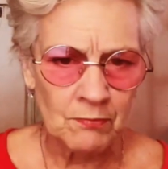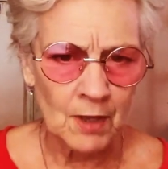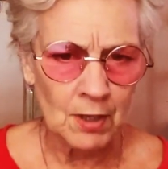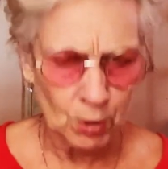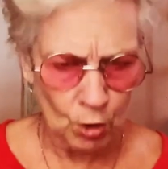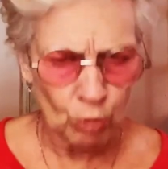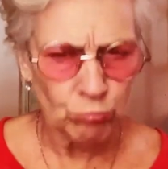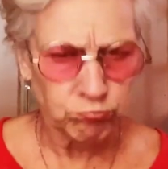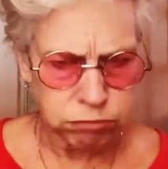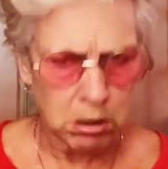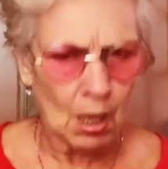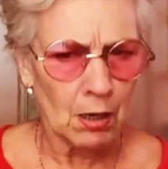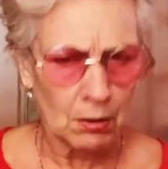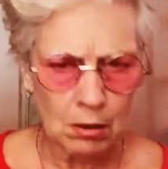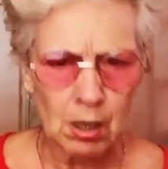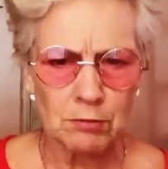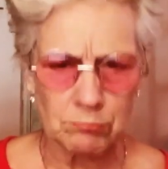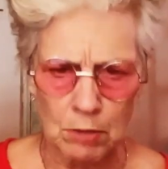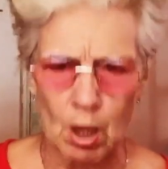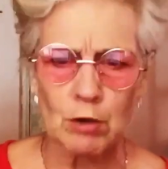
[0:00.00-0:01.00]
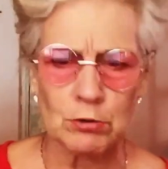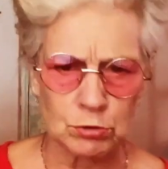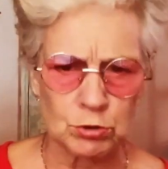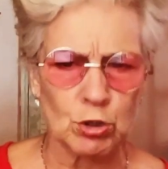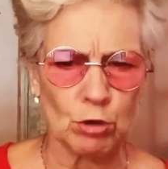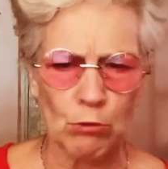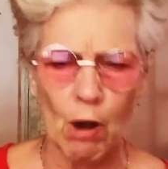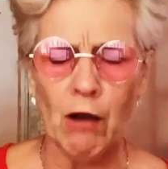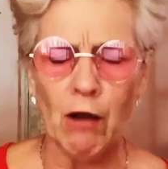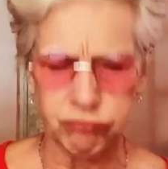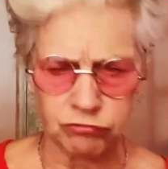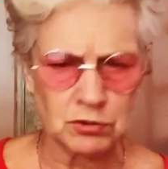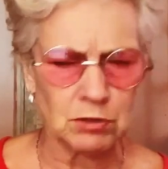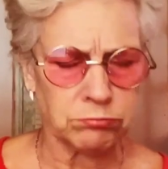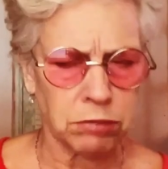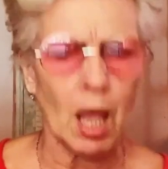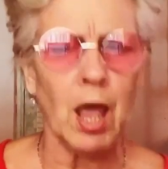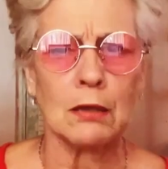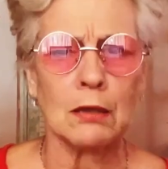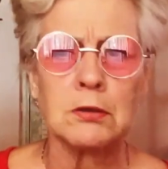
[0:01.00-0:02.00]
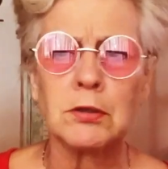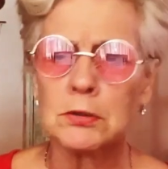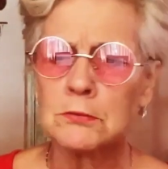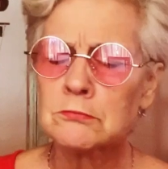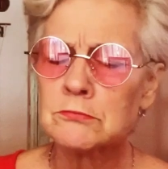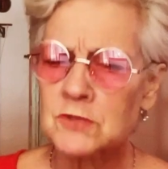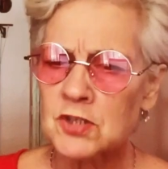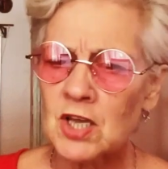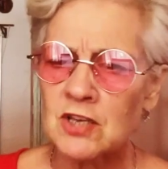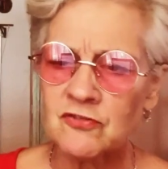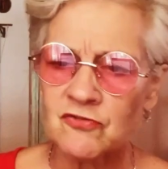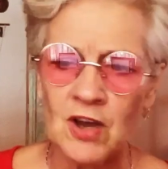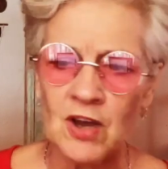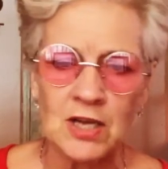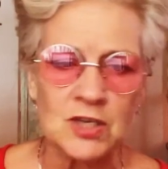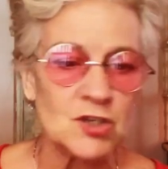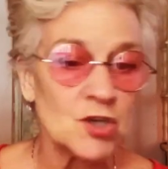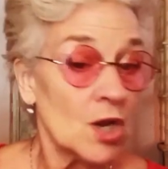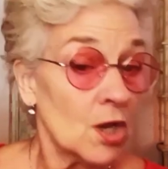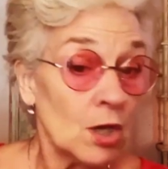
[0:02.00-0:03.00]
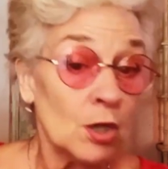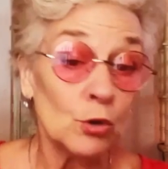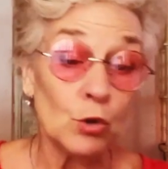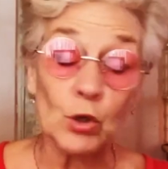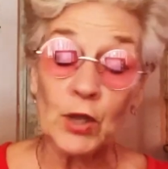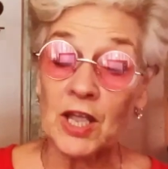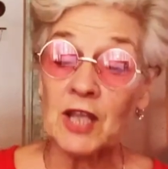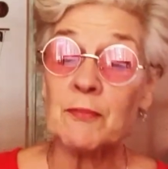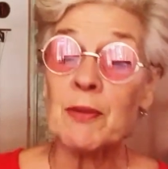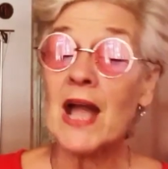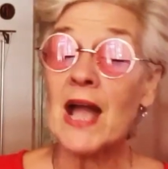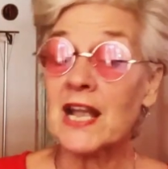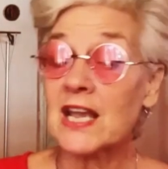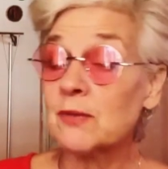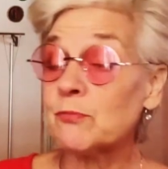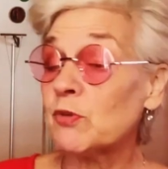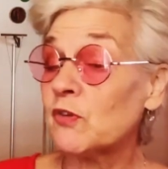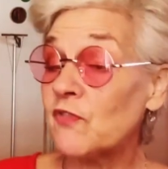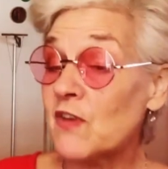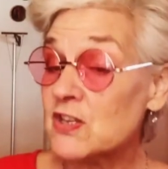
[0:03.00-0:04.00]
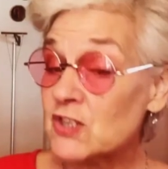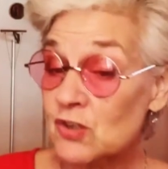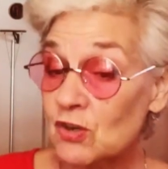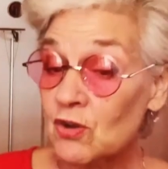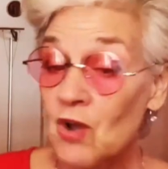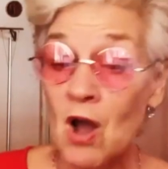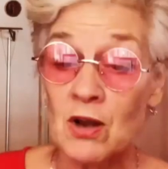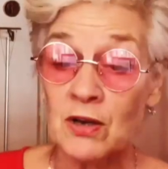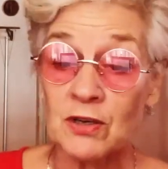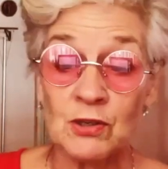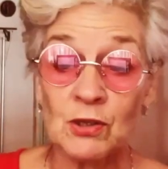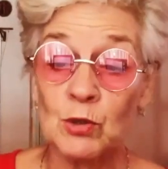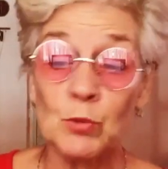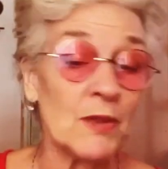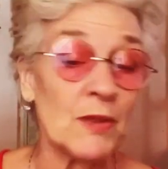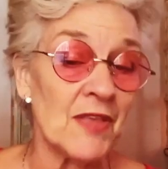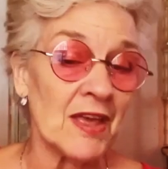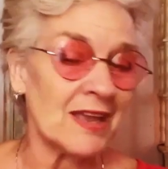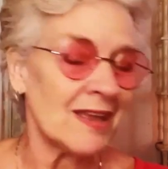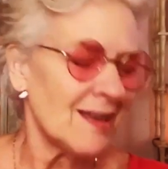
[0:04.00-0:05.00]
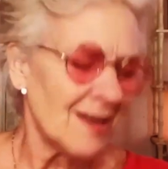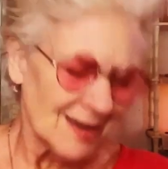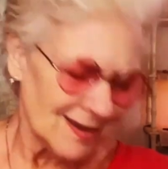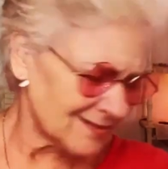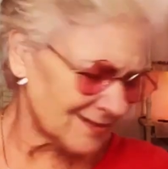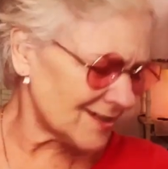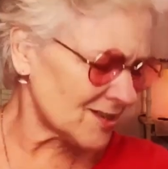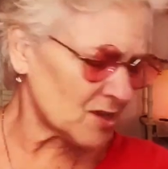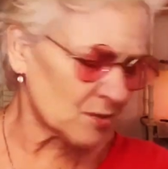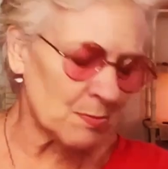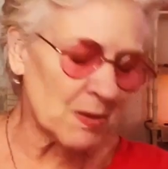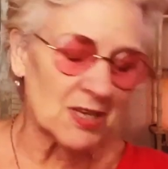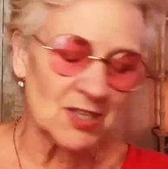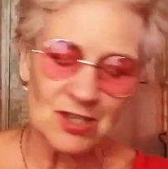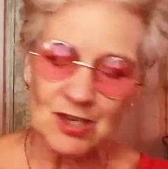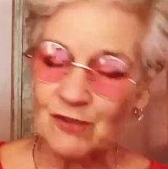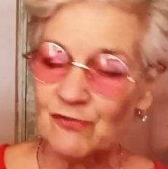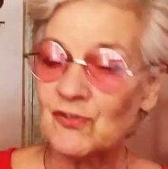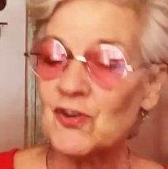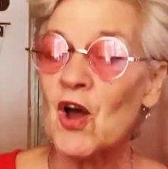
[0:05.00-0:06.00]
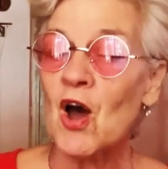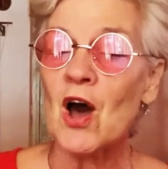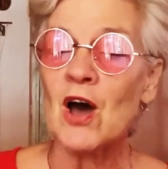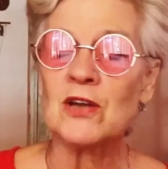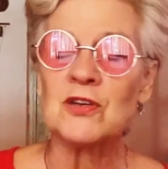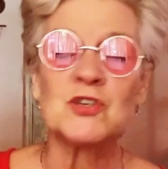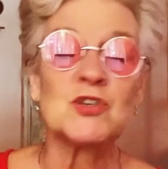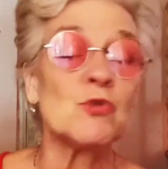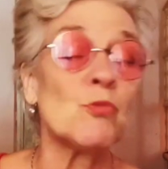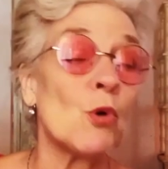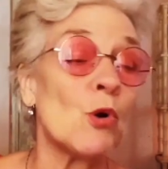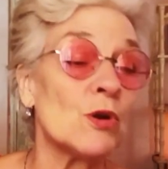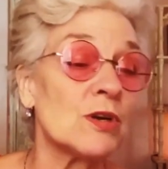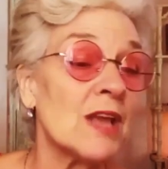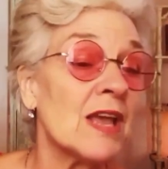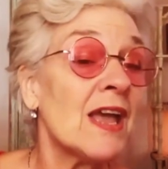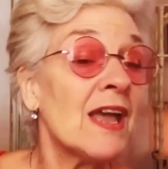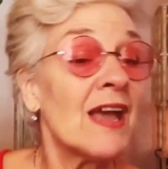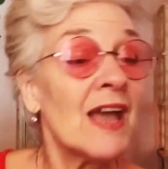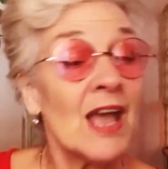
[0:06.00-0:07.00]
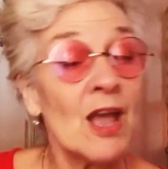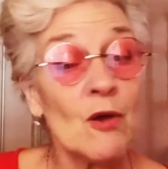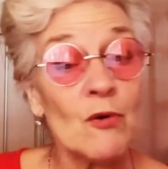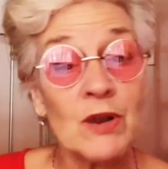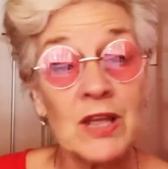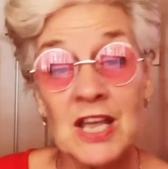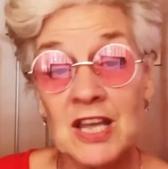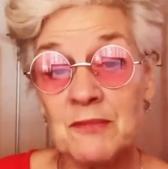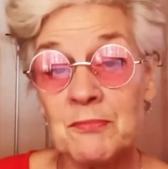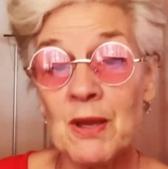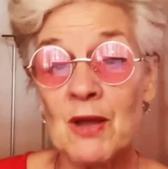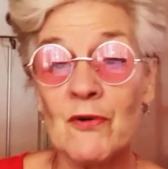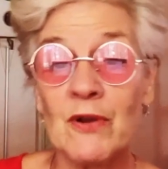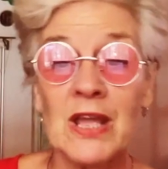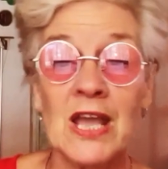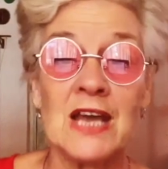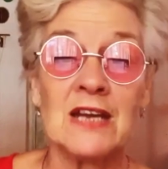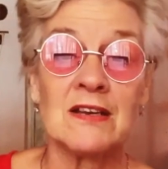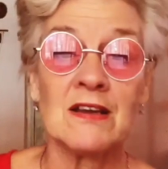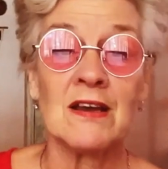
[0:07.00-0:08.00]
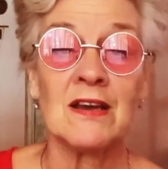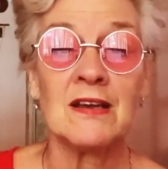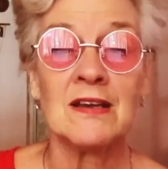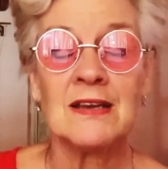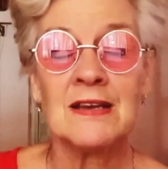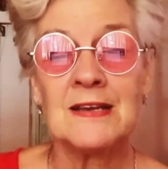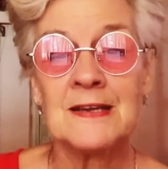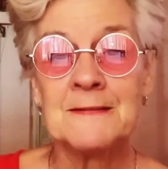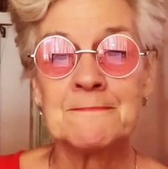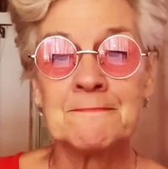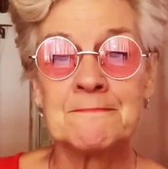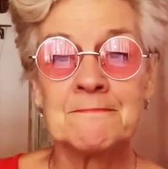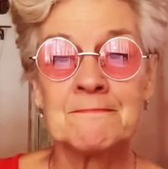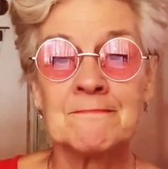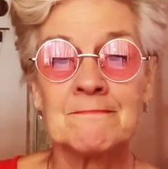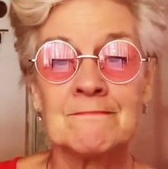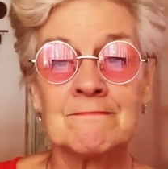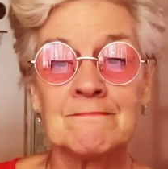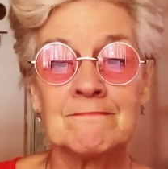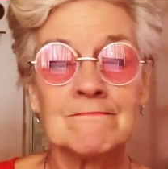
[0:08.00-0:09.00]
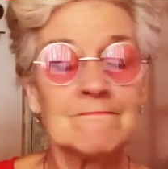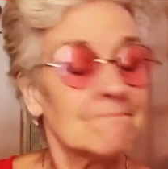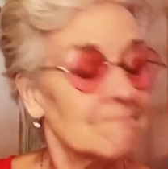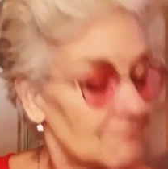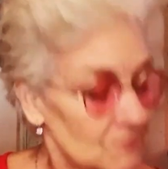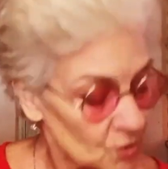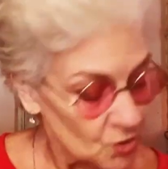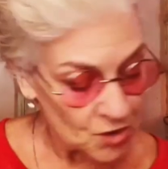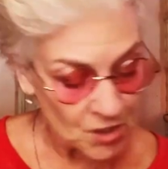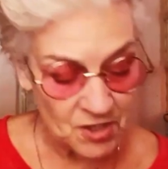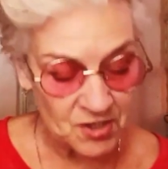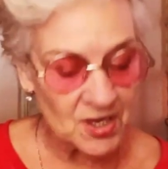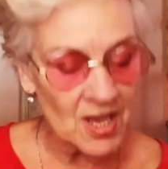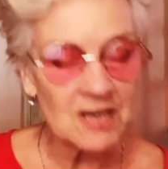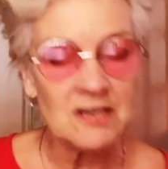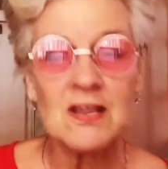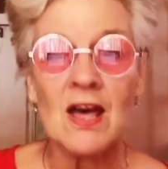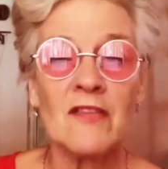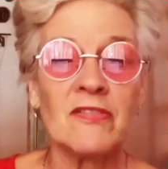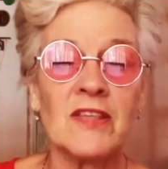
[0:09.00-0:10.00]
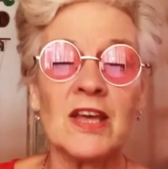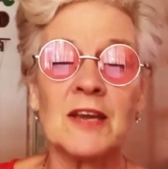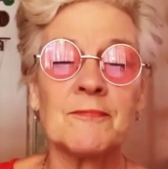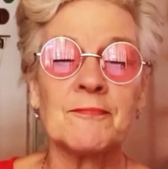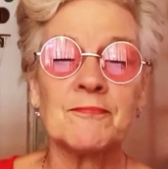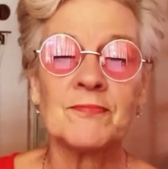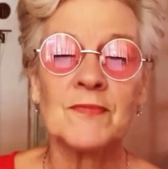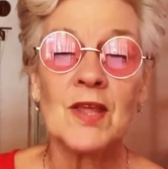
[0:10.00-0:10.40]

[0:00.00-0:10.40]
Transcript: "You'd better get those two off to bed," said Fudge, looking back at Professor McGonagall with a dismissive nod toward Harry and Marietta. She said nothing,